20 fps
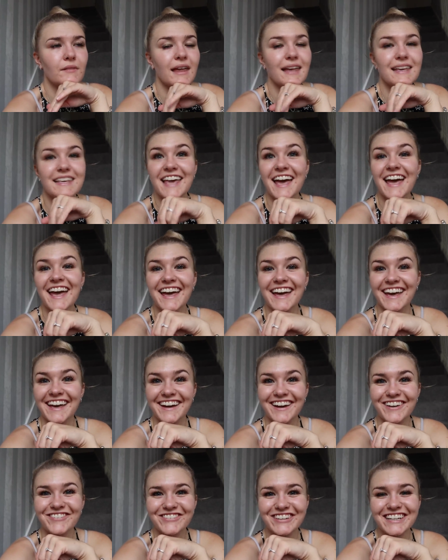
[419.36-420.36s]

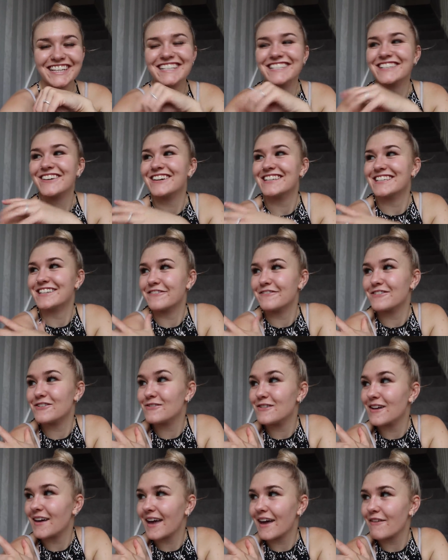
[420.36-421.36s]
yeah, I'm really excited. I feel
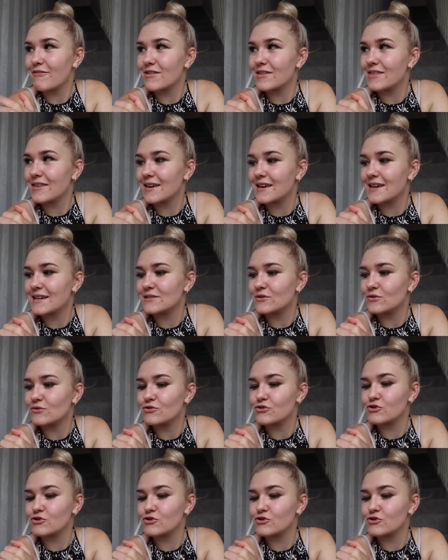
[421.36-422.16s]
like everything is on